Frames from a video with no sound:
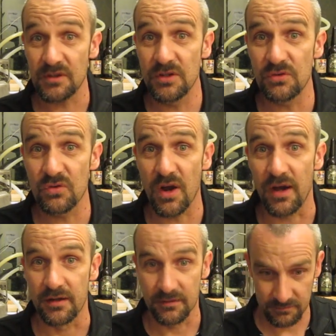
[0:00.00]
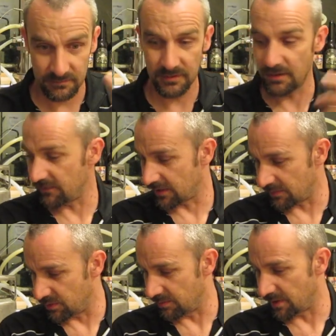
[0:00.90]
You try it. You have a
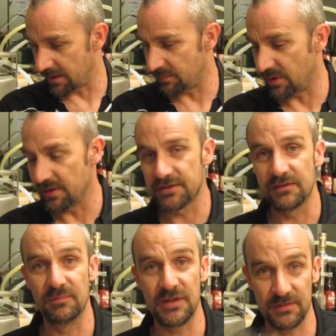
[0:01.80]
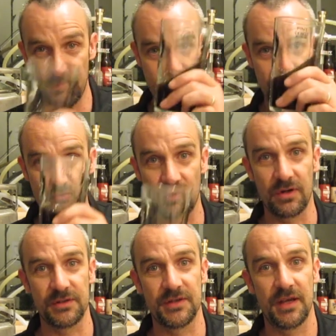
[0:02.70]
couple of bloody pints of meat beer and
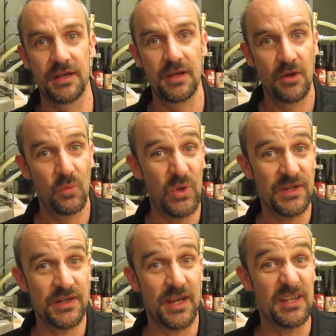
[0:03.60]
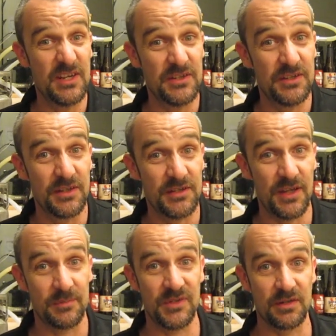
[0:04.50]
try and say wheat and yeast in the
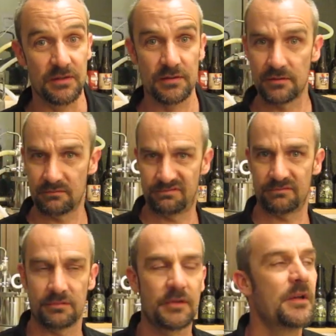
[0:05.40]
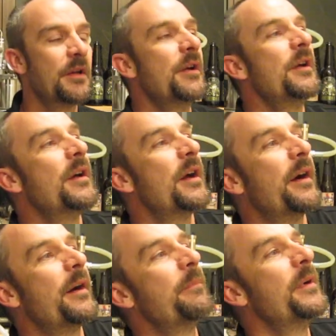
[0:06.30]
same sentence.
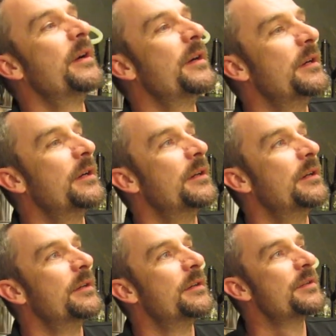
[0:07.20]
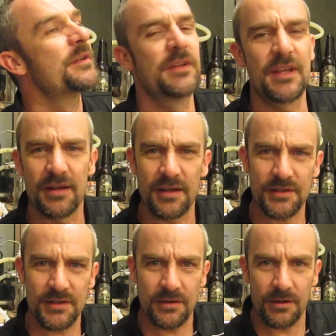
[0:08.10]
So yeah, no,
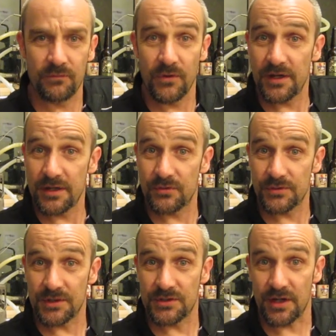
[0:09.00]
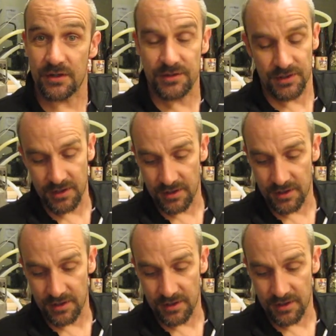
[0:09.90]
that's a really interesting challenge.